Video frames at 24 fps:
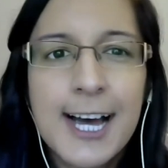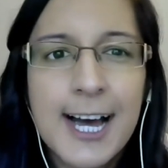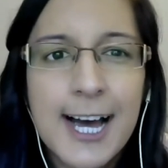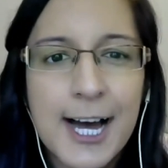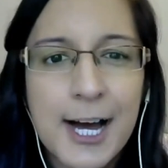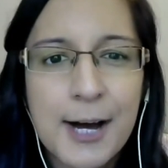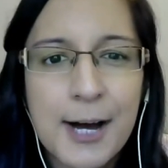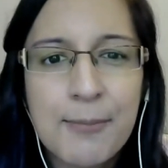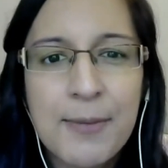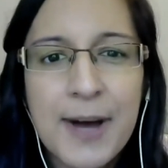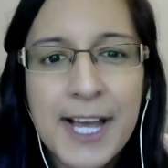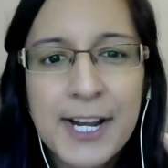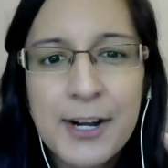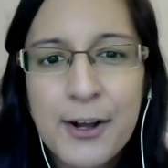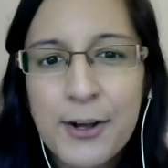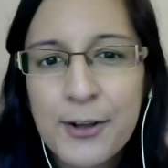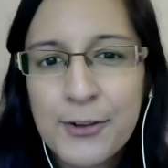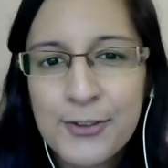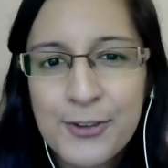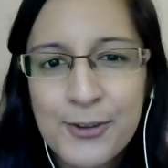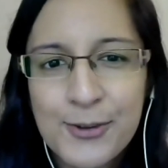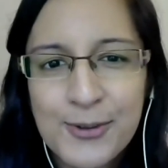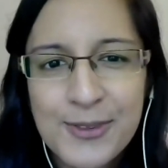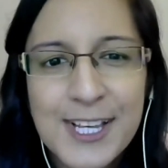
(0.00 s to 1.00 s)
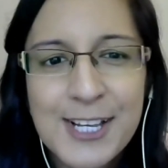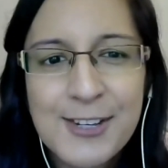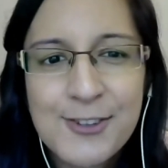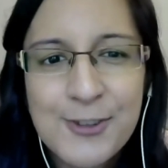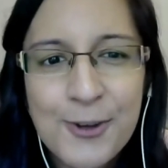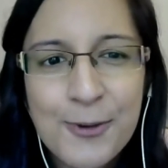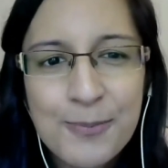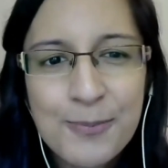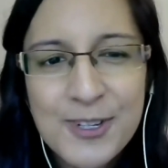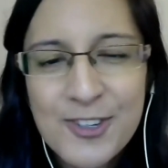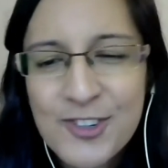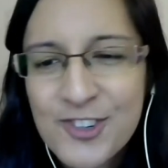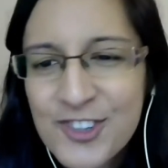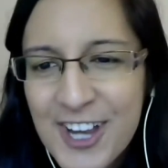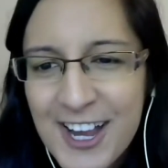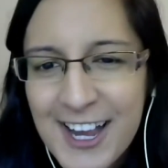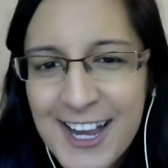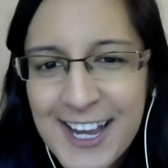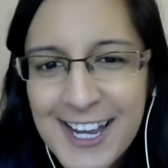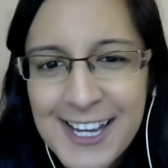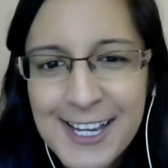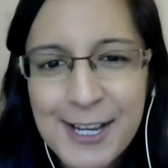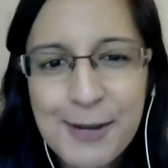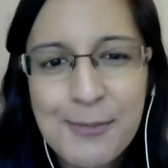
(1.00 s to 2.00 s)
Um, I'd also say don't be
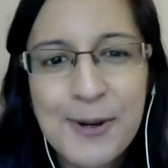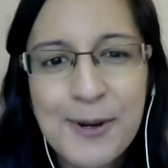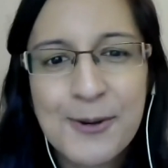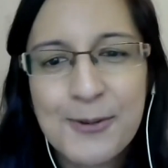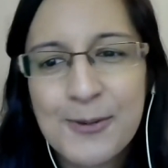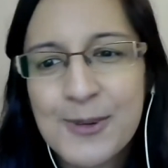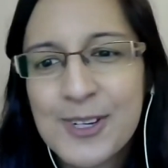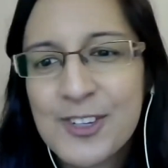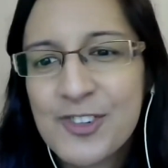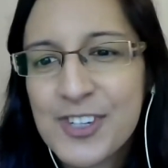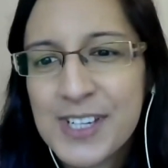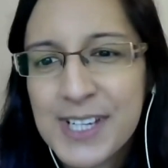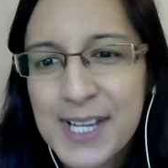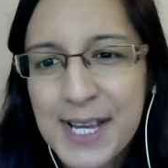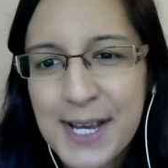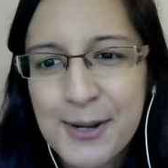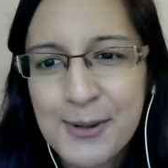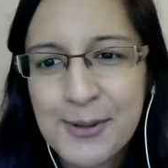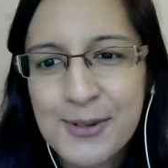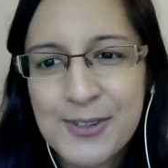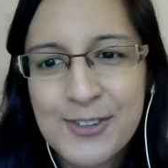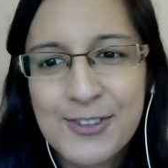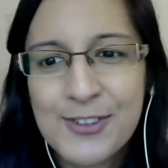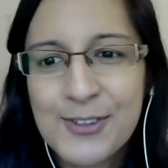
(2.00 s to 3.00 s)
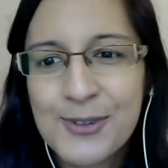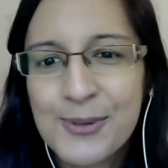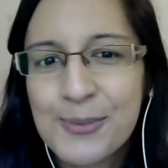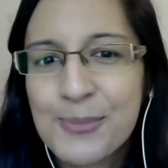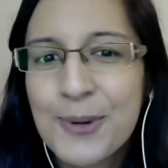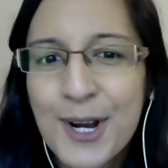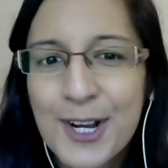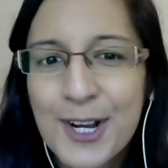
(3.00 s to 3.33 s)
shy about reaching out to